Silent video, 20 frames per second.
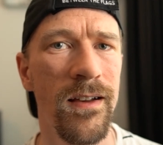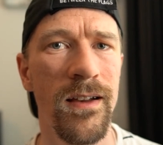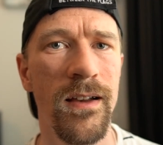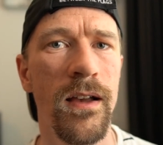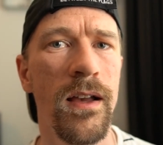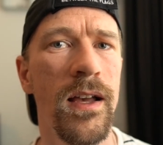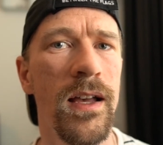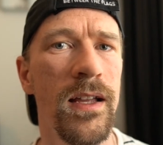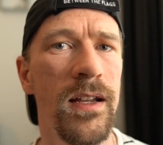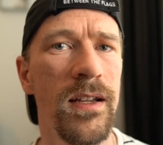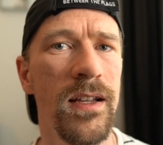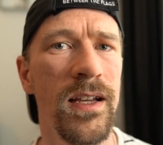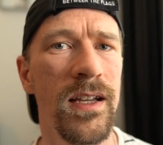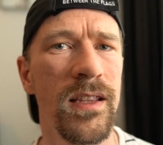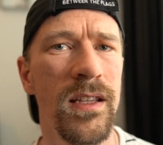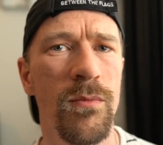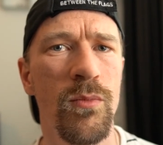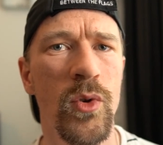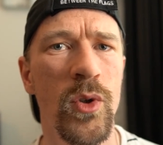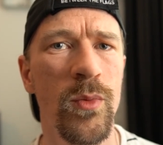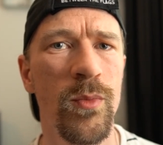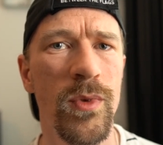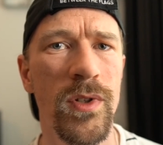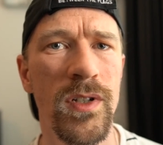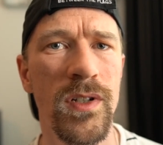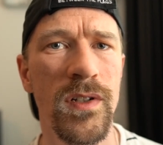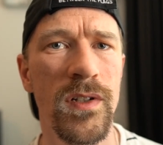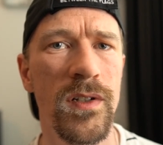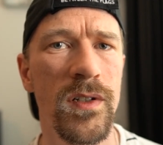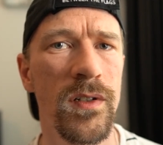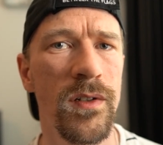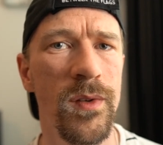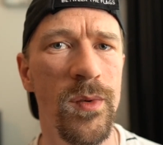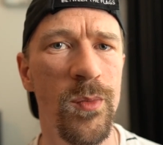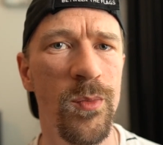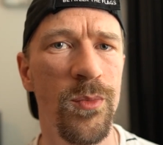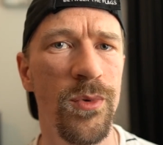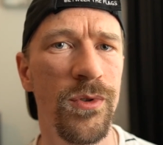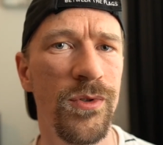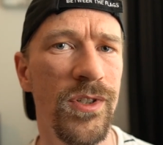And at the moment,
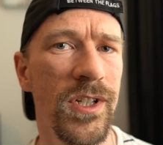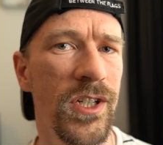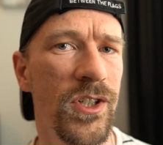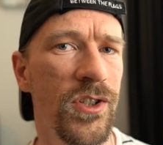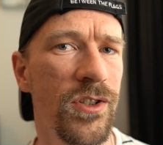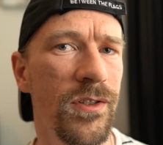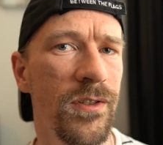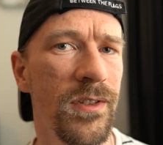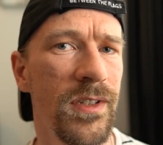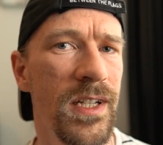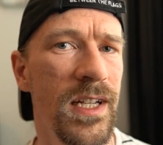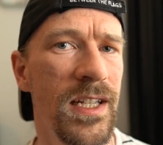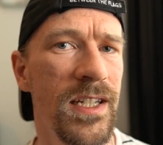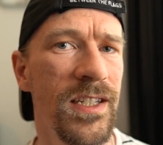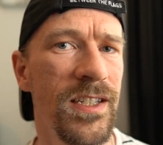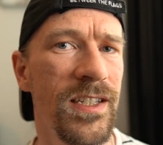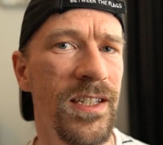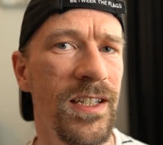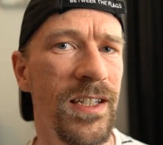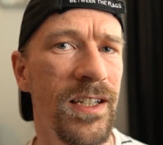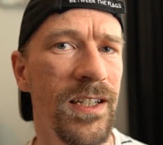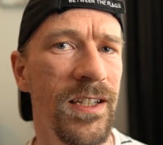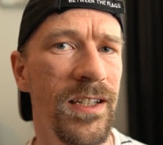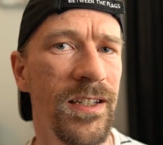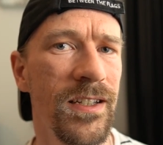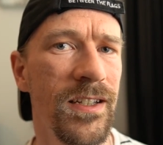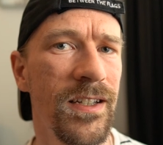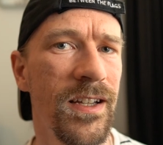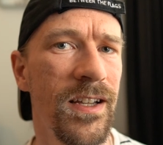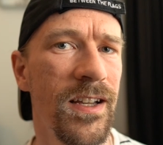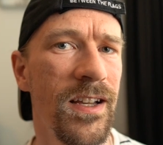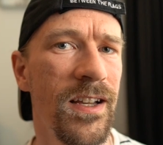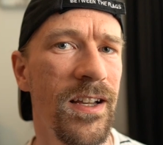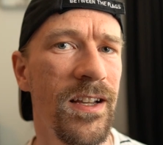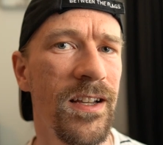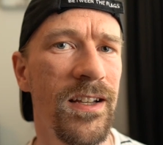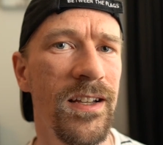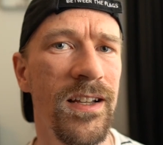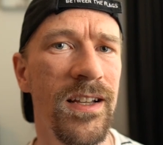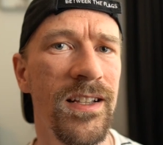projectional editing
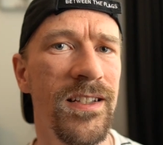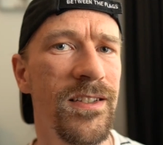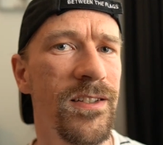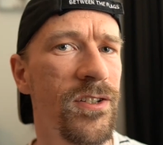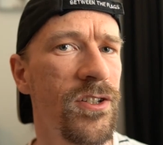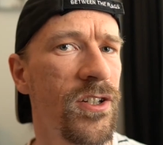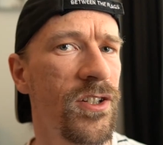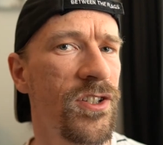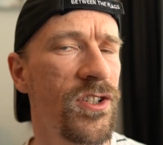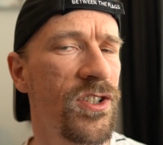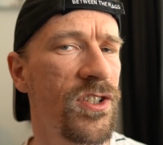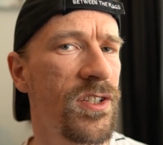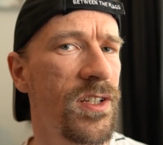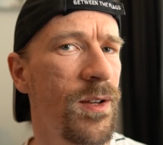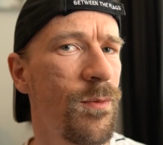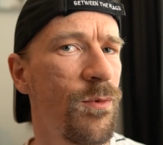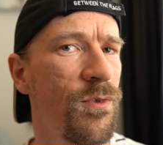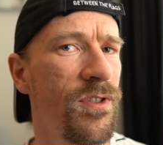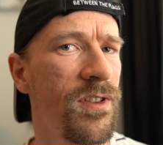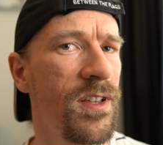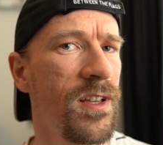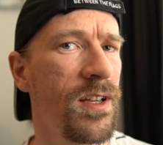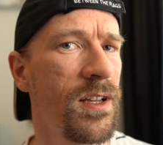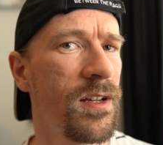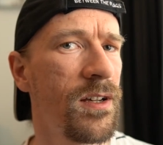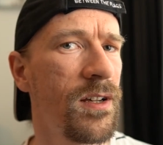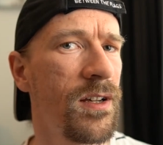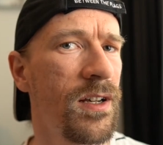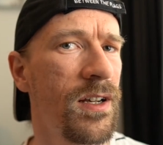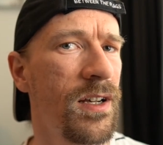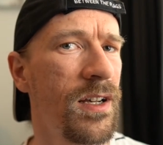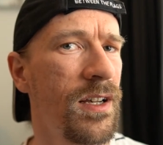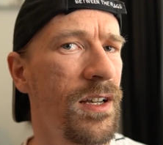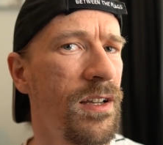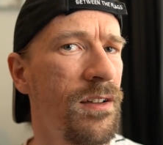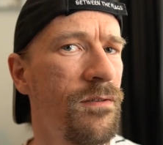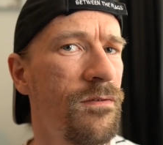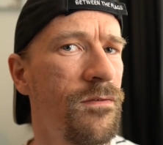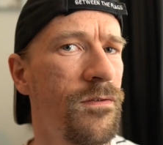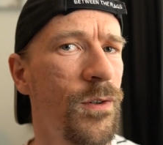is not something
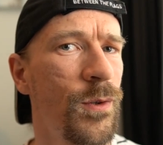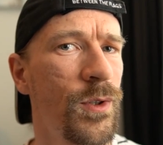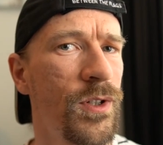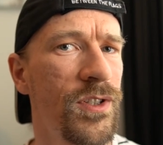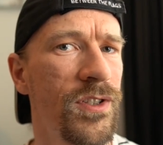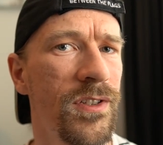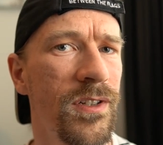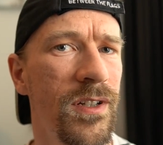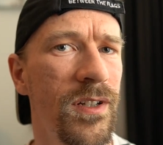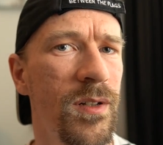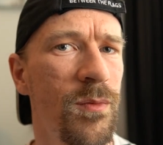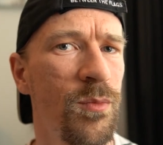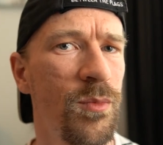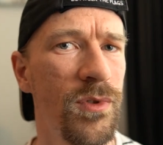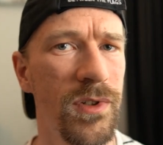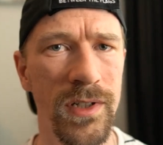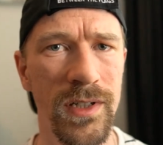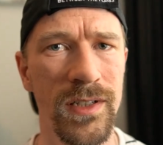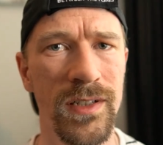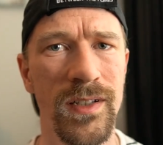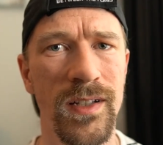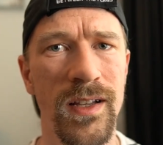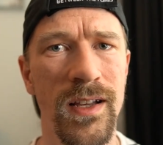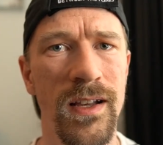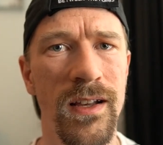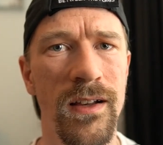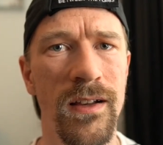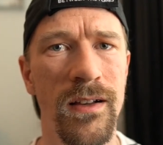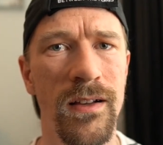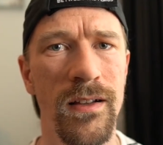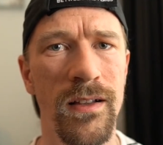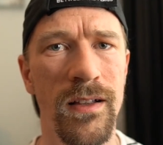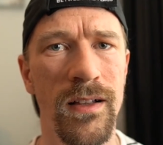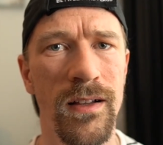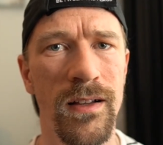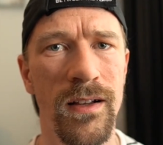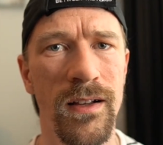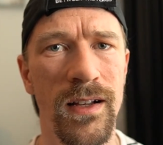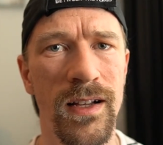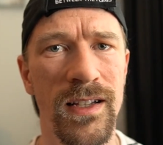I focus on, but
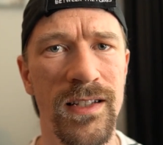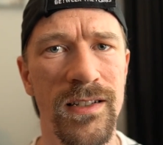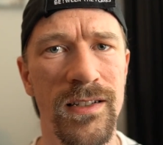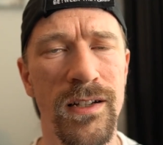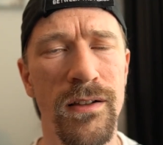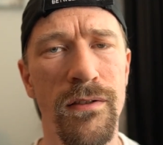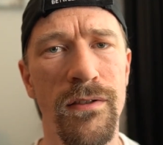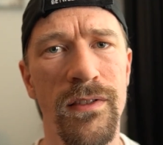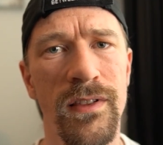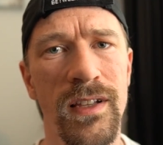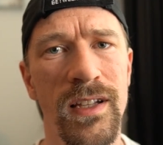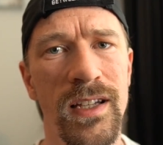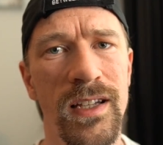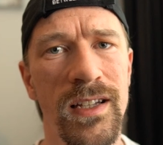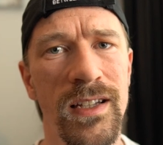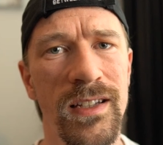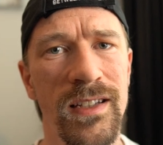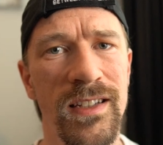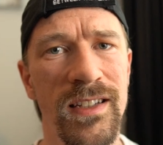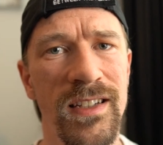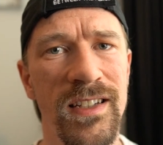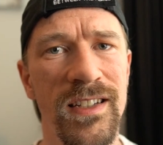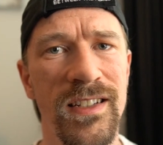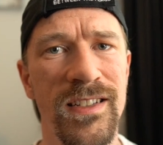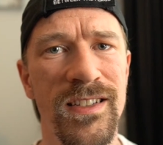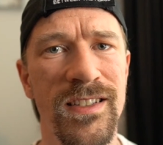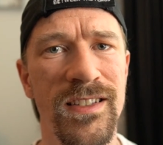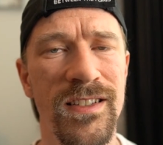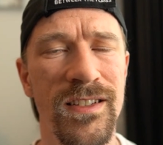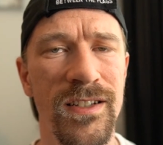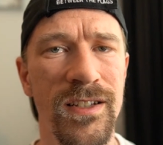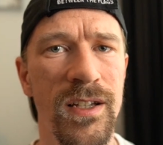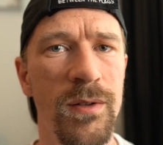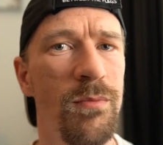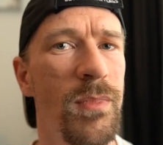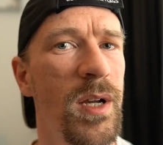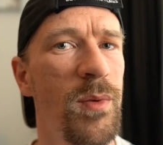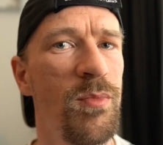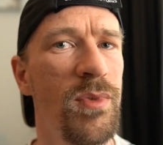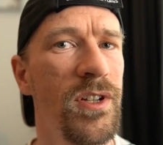I still think it
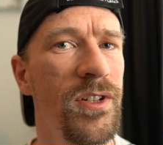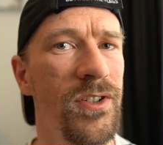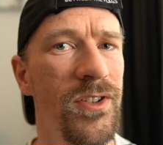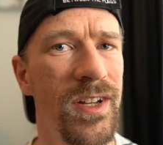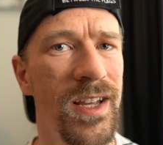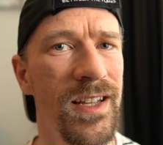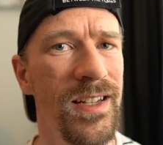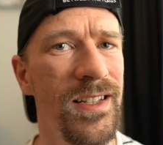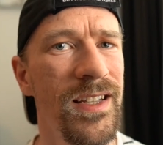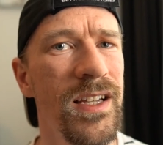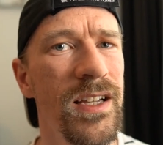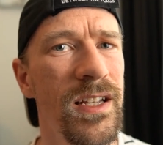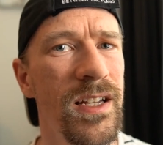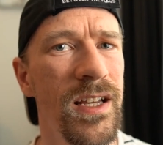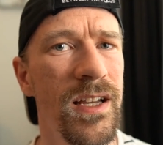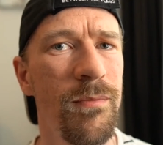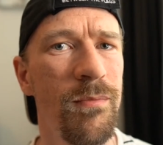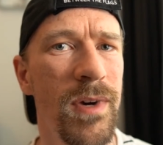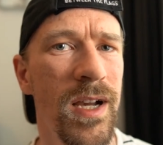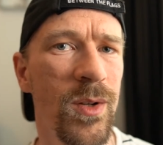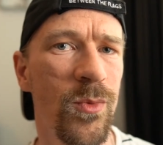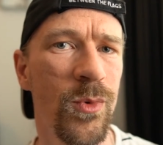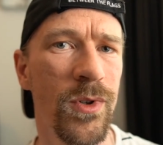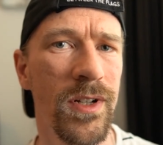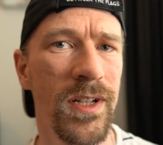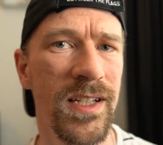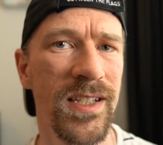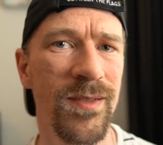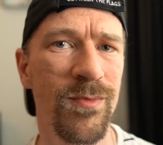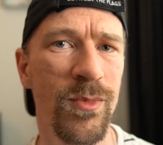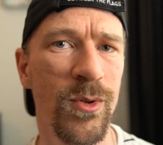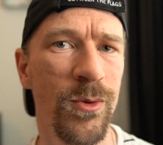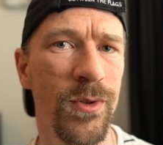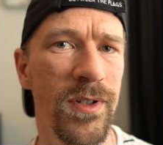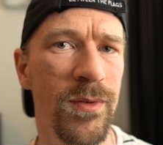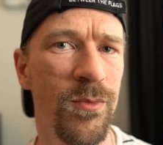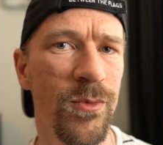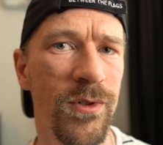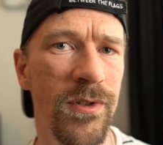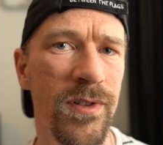might be a good idea and I might want to explore
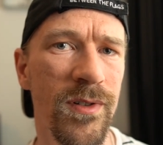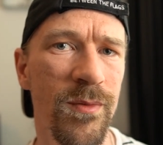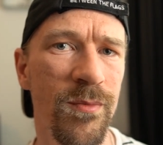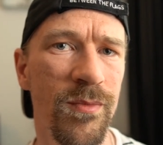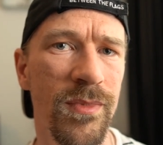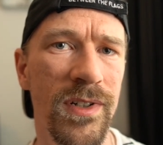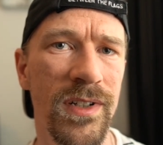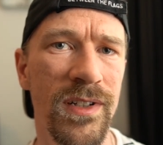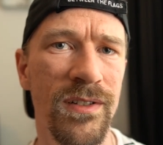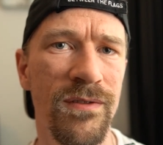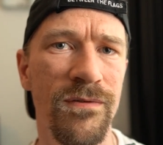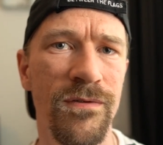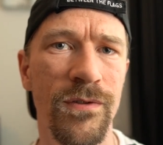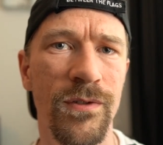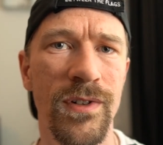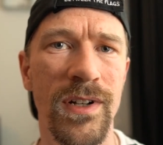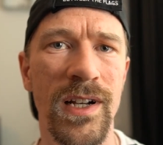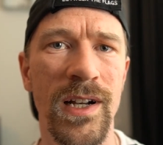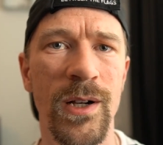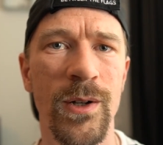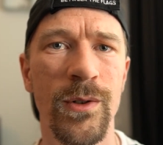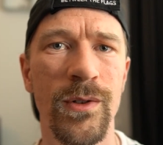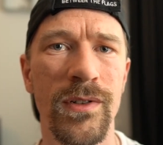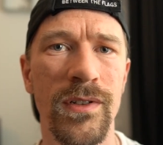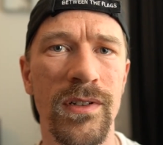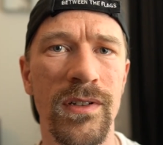it more, but for now